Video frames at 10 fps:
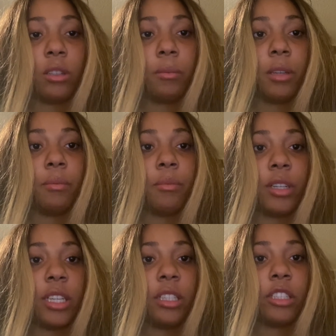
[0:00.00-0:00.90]

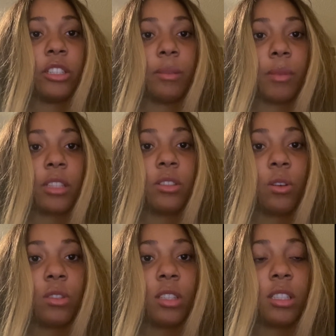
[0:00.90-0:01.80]
membrane during
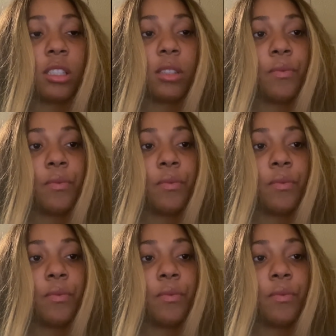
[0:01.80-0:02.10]
mitosis